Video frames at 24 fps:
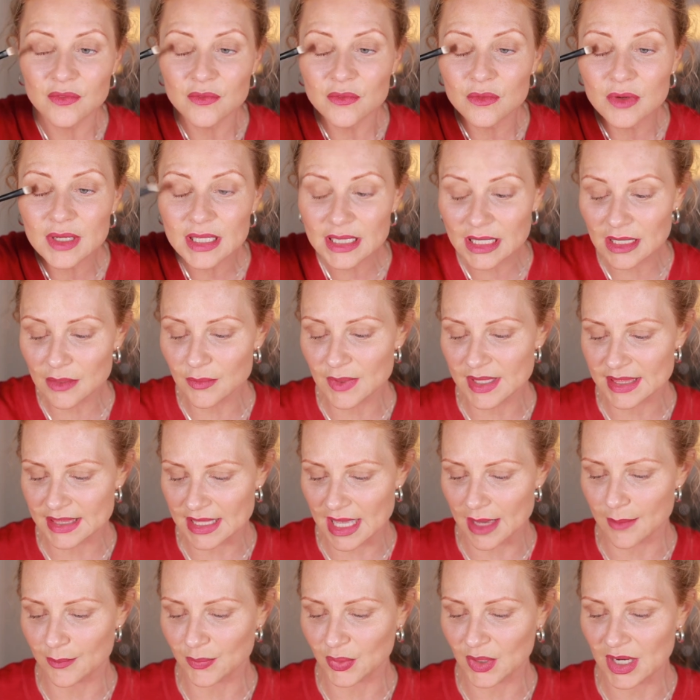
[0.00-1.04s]
really, with
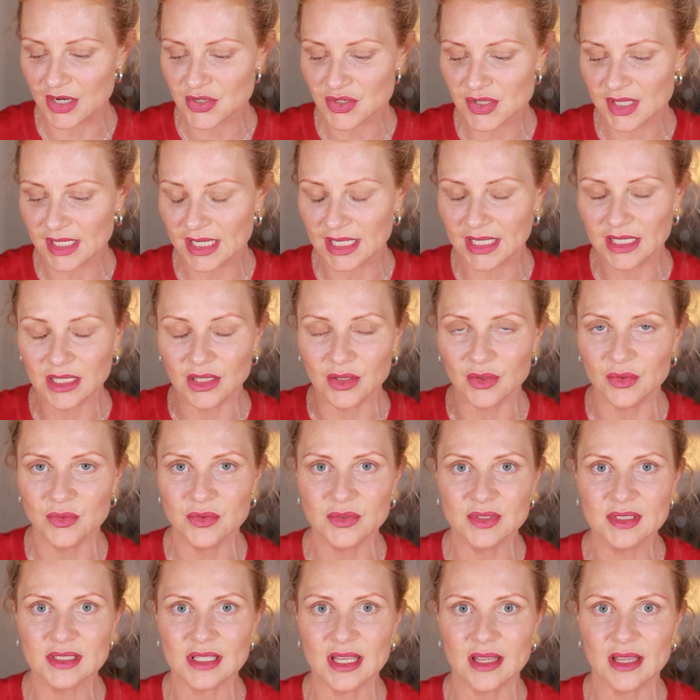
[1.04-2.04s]
that brush that I used,